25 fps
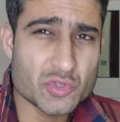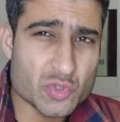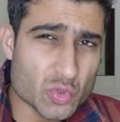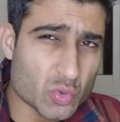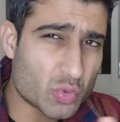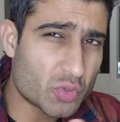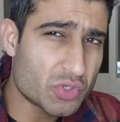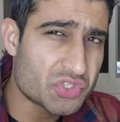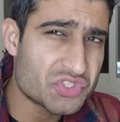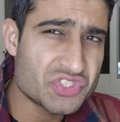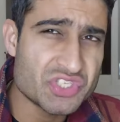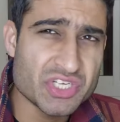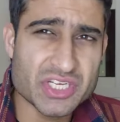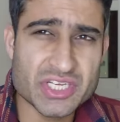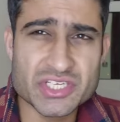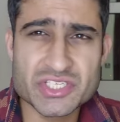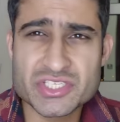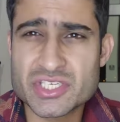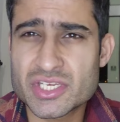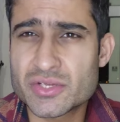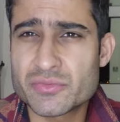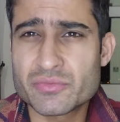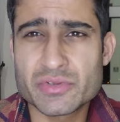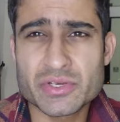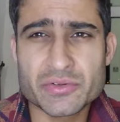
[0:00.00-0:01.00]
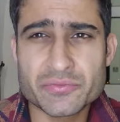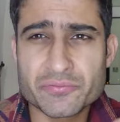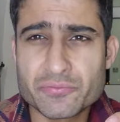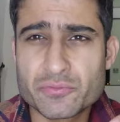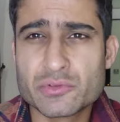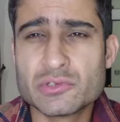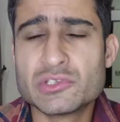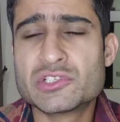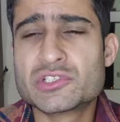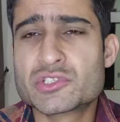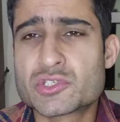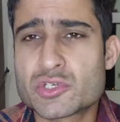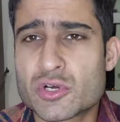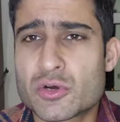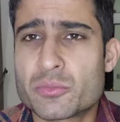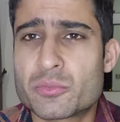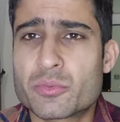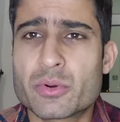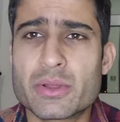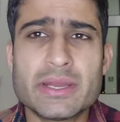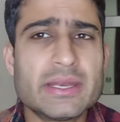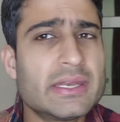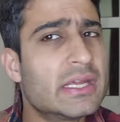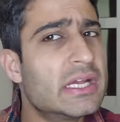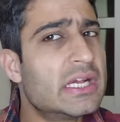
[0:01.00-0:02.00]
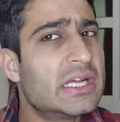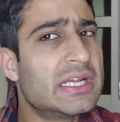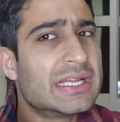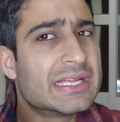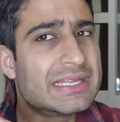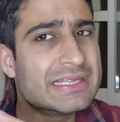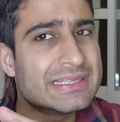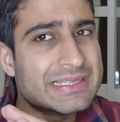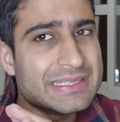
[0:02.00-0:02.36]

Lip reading: So don't change even a full stop, right?